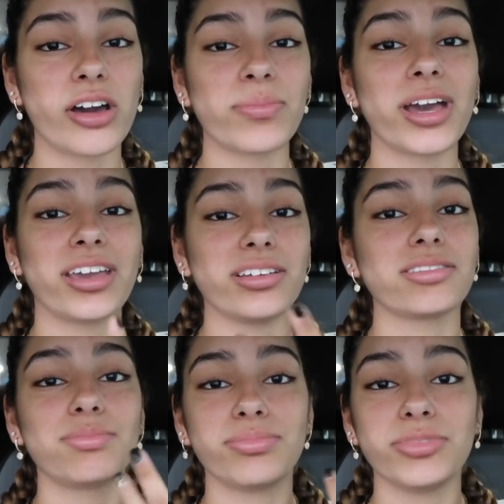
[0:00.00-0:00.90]
on my
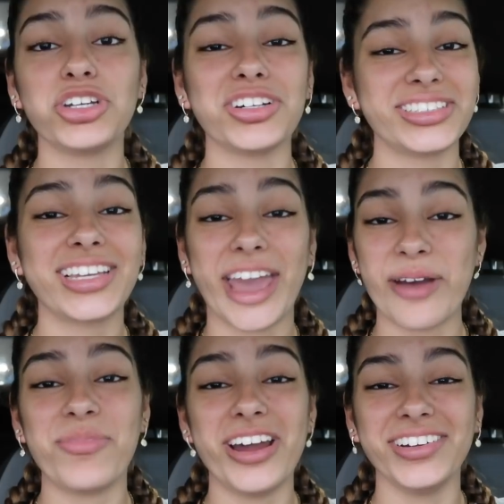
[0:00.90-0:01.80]
good
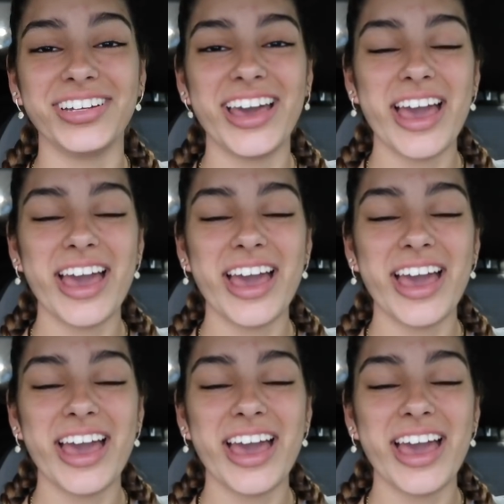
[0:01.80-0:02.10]
camera.